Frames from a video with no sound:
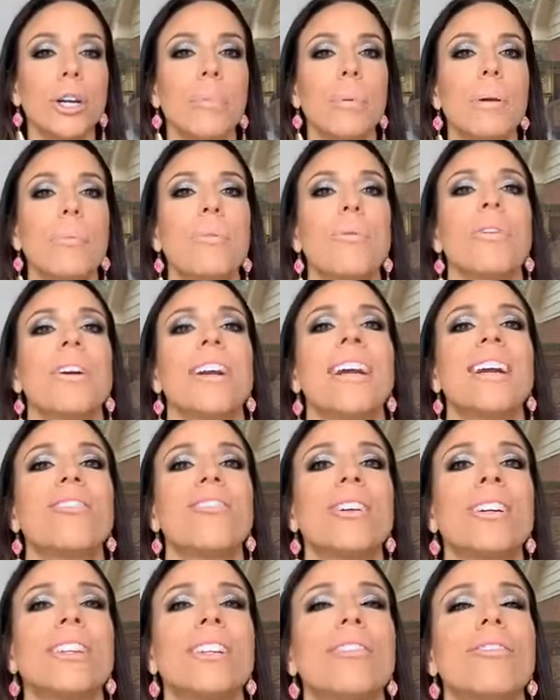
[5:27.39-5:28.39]
People want to get
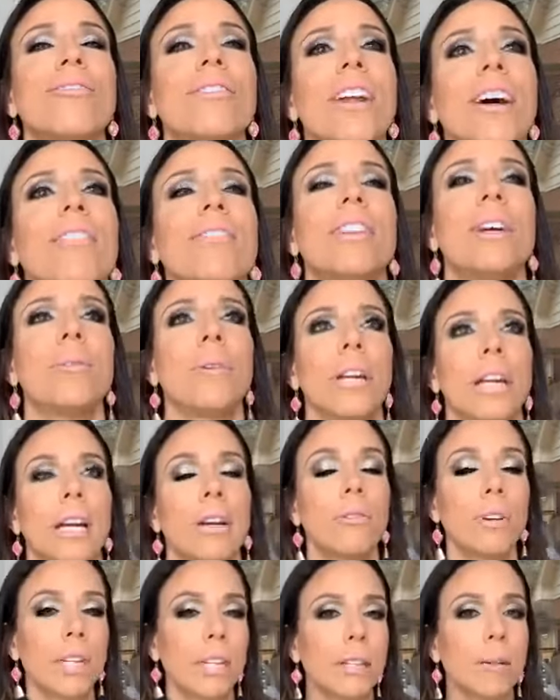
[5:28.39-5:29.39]
rid of the fluff. They want to get
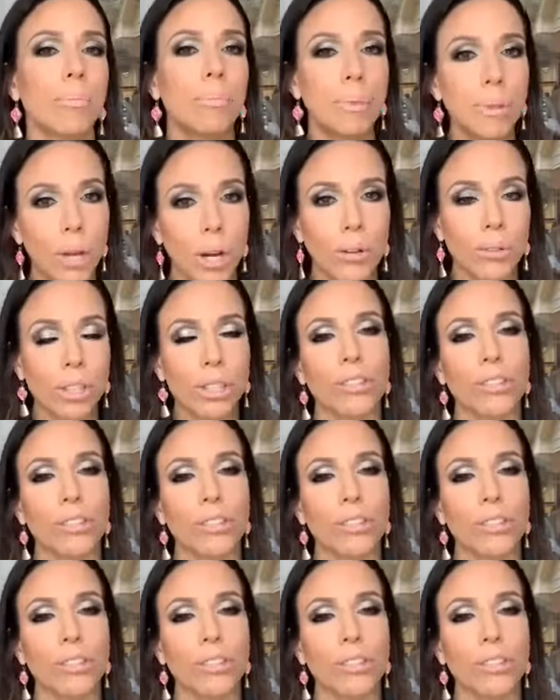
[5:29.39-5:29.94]
rid of the bloat.